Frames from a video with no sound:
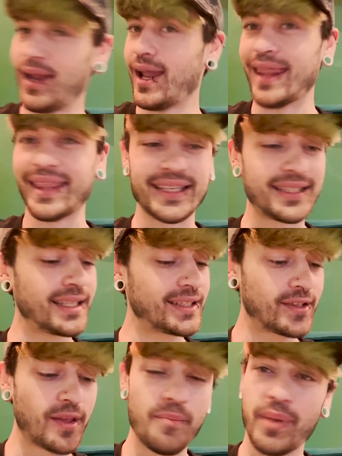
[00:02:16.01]
Like this
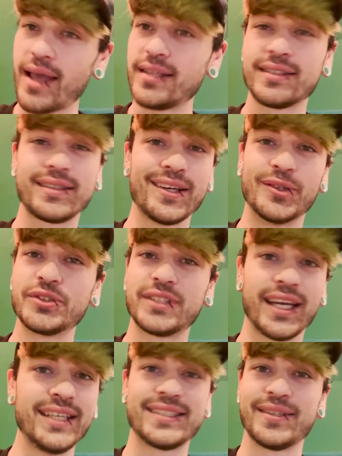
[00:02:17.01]
is the best Skittles
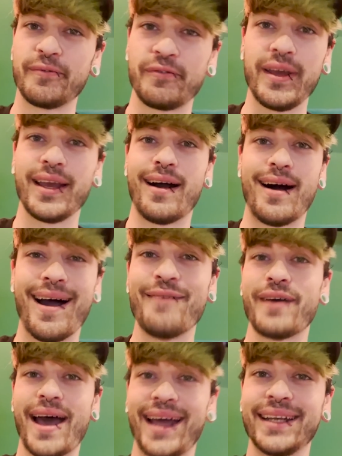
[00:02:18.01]
tasting thing
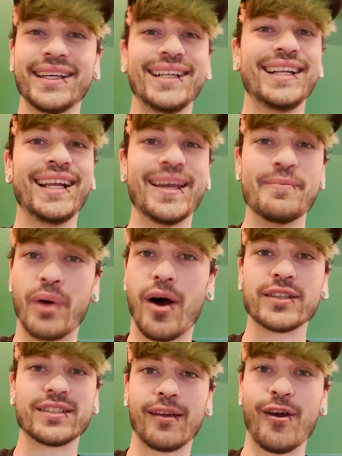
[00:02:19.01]
I've had in
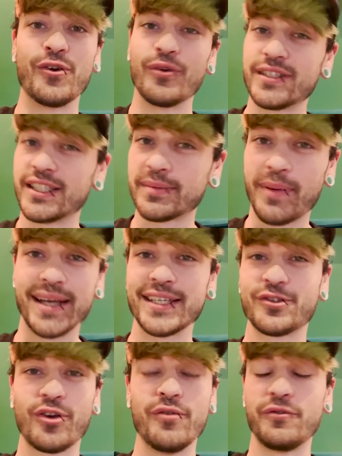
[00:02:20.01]
Barcelona as a
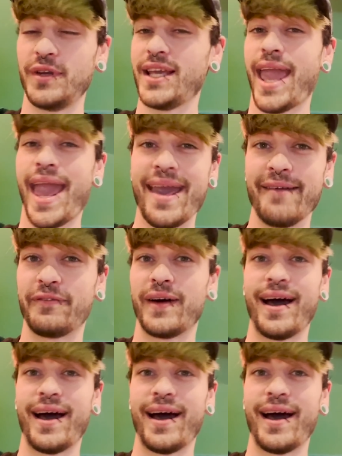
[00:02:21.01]
Spanish grown thing ever.